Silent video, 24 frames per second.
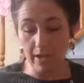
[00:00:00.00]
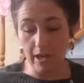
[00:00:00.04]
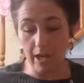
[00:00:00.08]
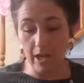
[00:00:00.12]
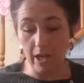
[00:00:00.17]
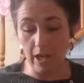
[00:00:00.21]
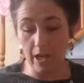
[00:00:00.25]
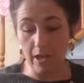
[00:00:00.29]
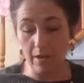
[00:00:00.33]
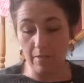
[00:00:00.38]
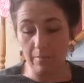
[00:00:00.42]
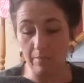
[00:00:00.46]

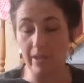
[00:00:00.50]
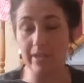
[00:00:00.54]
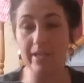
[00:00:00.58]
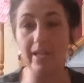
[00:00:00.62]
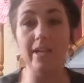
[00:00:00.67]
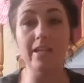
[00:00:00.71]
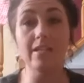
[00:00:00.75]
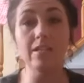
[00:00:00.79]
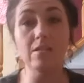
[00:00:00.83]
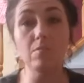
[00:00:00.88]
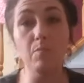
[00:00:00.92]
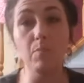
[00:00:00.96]
a
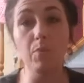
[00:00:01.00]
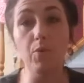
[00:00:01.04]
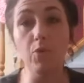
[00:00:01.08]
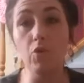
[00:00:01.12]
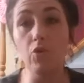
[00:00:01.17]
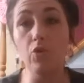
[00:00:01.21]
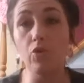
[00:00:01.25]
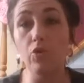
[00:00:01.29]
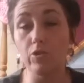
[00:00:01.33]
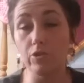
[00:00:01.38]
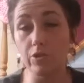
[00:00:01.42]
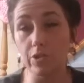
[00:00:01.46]
nice
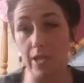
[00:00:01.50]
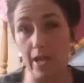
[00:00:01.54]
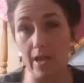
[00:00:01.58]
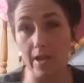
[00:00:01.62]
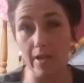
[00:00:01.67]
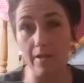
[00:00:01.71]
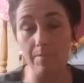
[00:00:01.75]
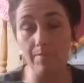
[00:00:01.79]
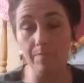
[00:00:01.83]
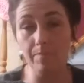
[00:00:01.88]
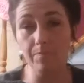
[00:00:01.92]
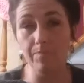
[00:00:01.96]

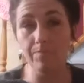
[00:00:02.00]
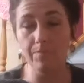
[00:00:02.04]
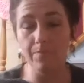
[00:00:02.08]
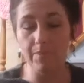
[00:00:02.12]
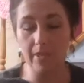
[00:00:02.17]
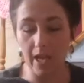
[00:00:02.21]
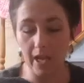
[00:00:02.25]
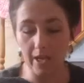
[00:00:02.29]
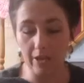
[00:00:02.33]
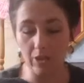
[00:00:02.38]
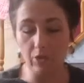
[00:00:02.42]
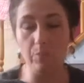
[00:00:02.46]
border
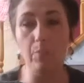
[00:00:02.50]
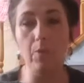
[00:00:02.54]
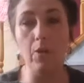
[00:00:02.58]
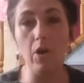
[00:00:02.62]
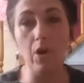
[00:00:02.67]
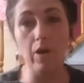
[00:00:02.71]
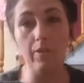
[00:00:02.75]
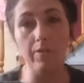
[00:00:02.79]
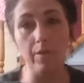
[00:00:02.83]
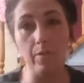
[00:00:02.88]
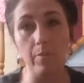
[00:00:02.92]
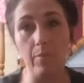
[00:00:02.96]
that I could
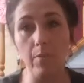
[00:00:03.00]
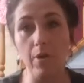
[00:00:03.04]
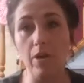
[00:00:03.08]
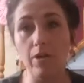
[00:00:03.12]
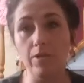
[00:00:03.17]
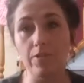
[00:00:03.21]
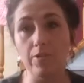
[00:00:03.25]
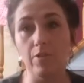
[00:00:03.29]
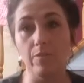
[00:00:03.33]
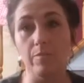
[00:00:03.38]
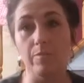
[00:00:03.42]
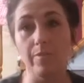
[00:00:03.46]
put on the
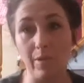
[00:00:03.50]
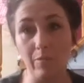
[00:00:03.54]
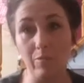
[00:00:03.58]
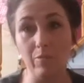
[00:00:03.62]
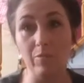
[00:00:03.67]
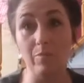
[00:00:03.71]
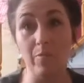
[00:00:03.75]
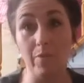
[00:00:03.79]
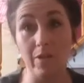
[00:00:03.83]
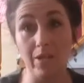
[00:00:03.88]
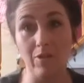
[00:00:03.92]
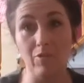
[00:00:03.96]
bottom, that
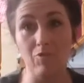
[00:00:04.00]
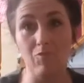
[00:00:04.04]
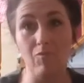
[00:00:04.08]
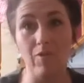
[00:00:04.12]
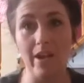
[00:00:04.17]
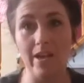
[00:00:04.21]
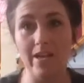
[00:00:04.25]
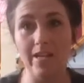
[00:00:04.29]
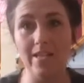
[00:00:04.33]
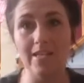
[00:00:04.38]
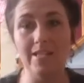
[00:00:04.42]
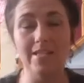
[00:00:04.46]
would be
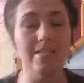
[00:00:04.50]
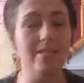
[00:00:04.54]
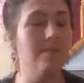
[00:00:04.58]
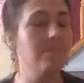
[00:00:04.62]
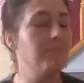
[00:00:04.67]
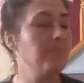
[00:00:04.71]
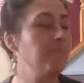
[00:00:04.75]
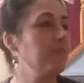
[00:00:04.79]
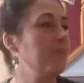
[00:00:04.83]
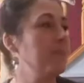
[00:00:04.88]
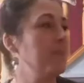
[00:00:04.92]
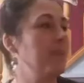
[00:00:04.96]
great.
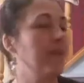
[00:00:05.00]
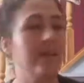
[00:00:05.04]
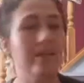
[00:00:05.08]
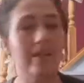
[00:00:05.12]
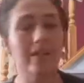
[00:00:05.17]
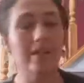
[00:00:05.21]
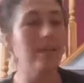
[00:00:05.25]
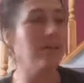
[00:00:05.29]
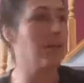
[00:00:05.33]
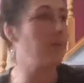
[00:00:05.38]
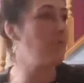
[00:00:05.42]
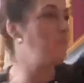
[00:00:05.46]

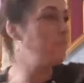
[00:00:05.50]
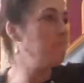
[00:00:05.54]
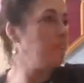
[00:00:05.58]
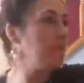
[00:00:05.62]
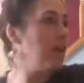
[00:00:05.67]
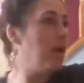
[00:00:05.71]
Thank you.